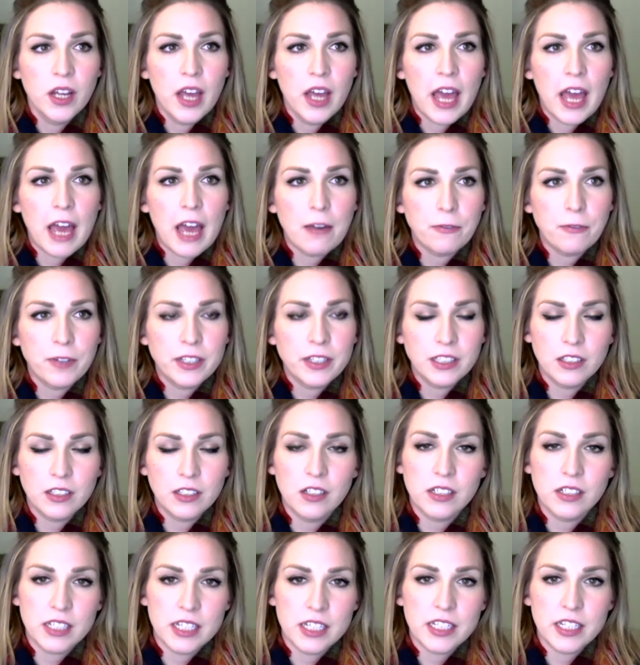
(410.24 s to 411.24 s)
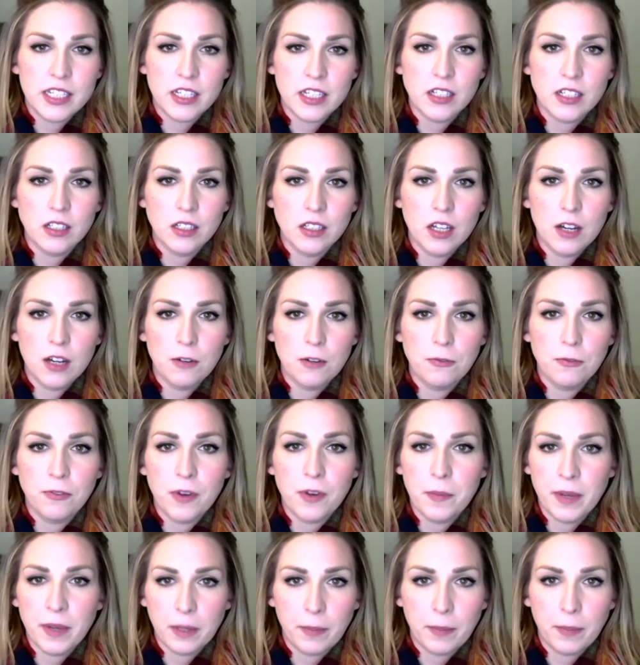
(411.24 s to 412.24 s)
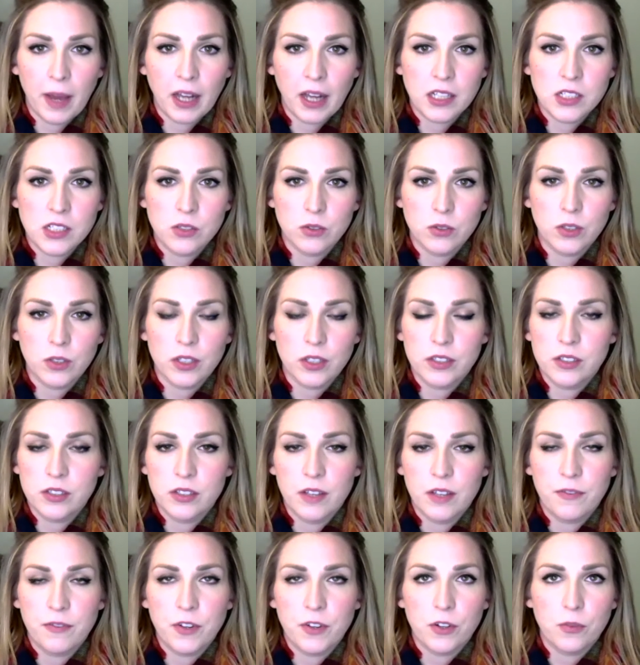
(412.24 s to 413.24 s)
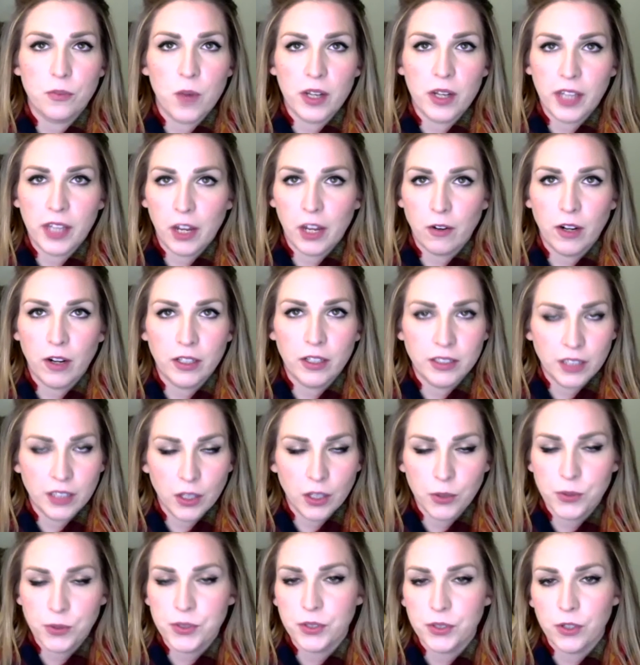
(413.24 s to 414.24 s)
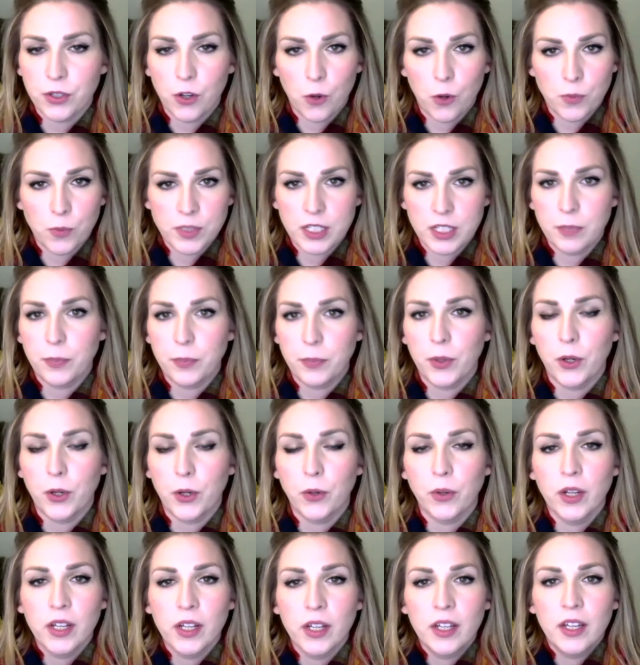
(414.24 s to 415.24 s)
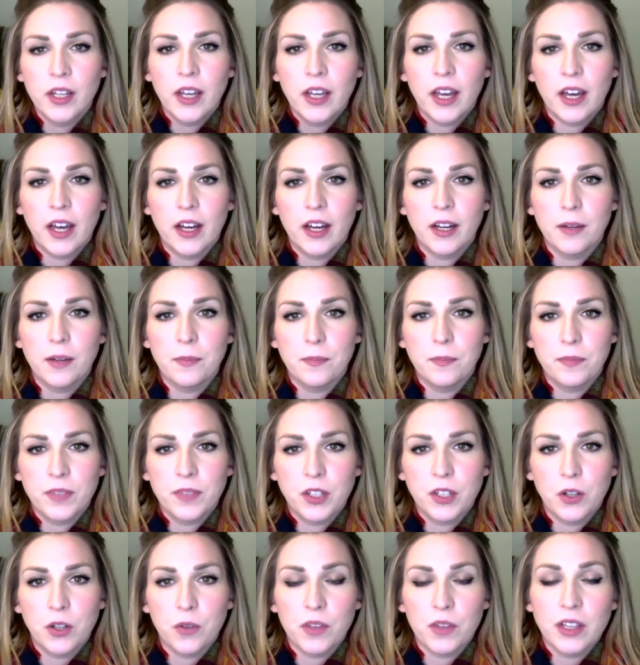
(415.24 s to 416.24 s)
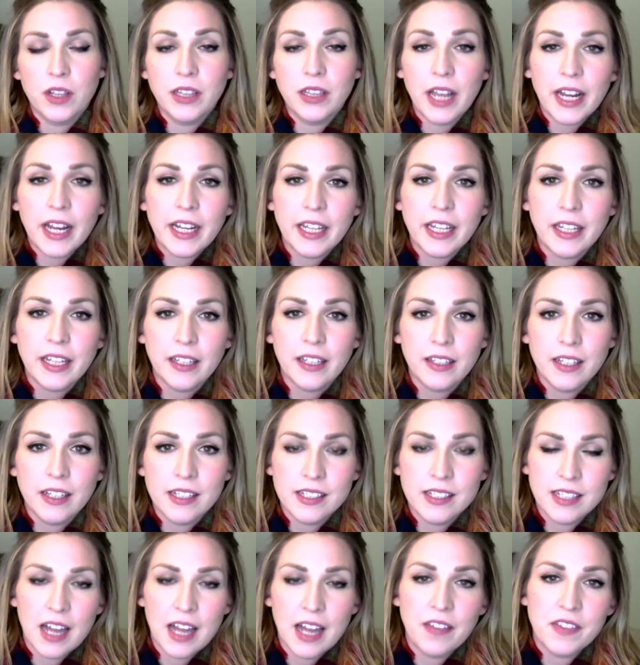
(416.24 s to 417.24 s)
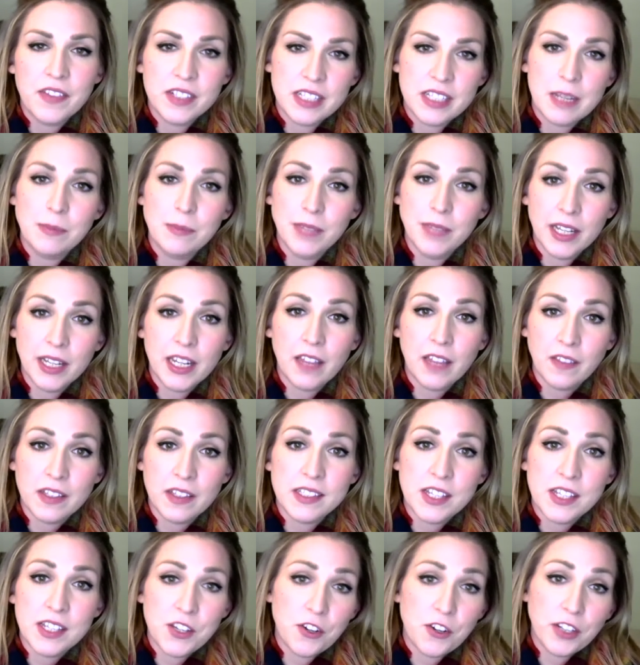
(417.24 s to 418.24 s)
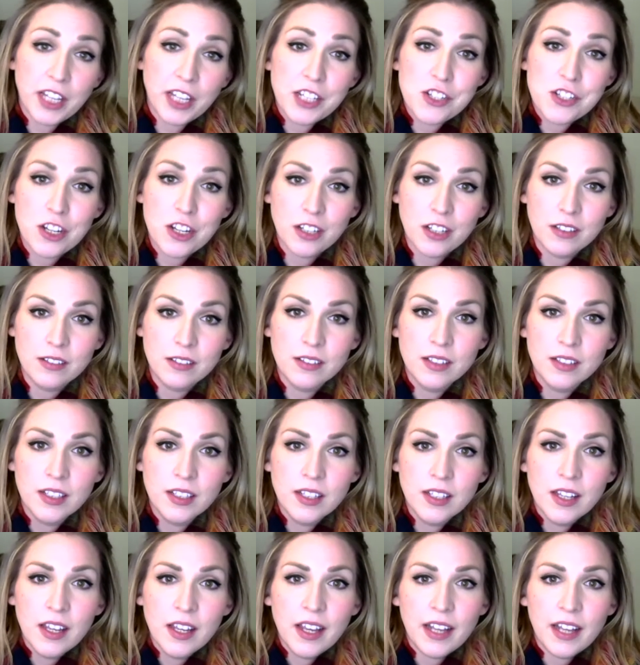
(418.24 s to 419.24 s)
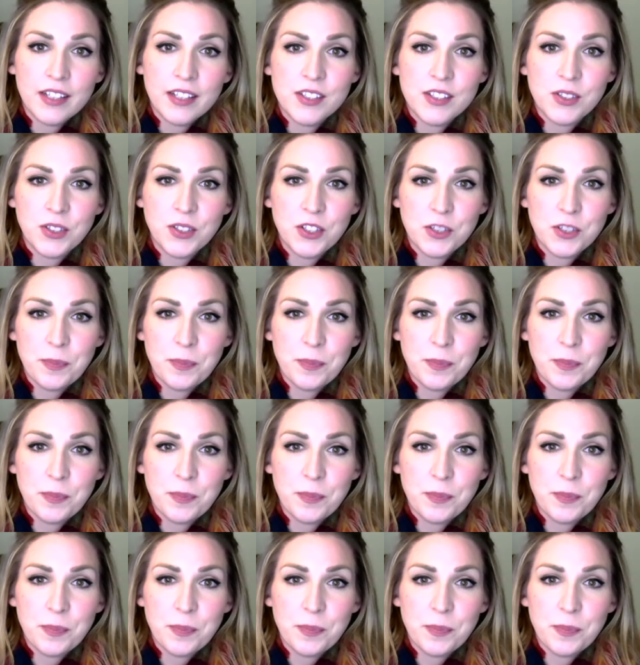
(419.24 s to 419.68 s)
every little detail of a big box store. If you're walking around Lowe's or Home Depot, the lighting is not the same lighting that's in your kitchen. And so you're